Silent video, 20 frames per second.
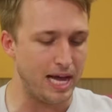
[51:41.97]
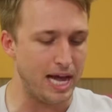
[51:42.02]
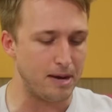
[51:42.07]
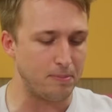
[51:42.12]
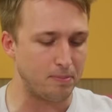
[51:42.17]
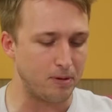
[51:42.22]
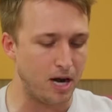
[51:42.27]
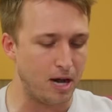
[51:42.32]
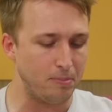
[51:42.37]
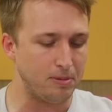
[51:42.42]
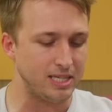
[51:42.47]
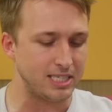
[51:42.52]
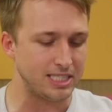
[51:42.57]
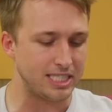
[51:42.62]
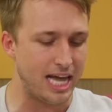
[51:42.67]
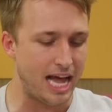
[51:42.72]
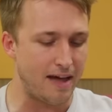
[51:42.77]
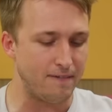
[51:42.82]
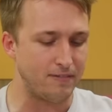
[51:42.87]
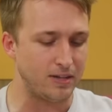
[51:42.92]
and probably
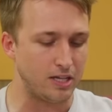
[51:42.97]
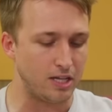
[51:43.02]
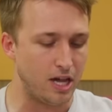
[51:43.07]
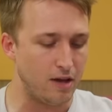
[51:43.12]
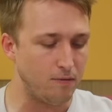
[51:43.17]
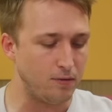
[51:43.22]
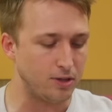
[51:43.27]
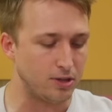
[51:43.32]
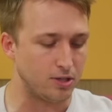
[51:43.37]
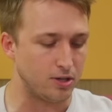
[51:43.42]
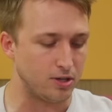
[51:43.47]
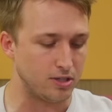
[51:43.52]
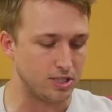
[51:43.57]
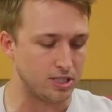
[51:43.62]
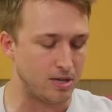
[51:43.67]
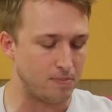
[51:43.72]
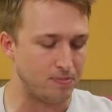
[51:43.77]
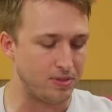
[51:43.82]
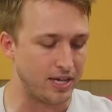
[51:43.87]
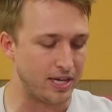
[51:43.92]
is half in love with her or
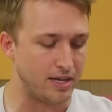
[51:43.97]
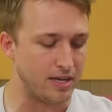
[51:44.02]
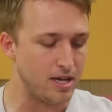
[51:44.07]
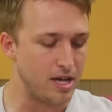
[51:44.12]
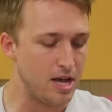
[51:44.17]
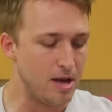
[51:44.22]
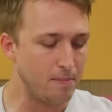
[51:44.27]
something.